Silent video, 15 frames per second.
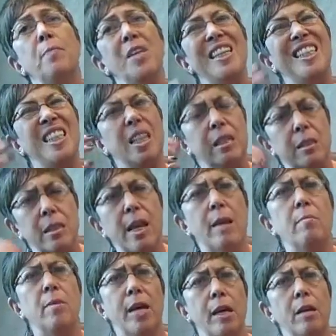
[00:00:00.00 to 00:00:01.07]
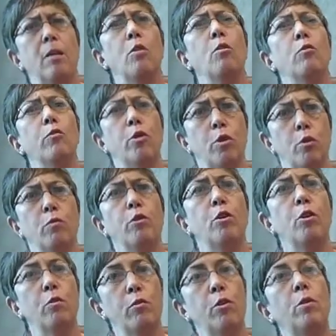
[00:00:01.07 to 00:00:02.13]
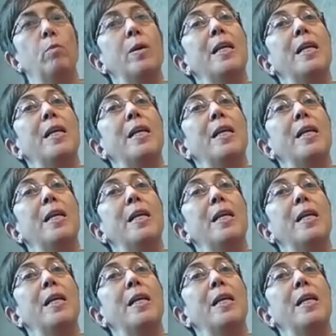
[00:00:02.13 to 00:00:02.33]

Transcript: it's the same data over and over and over, and we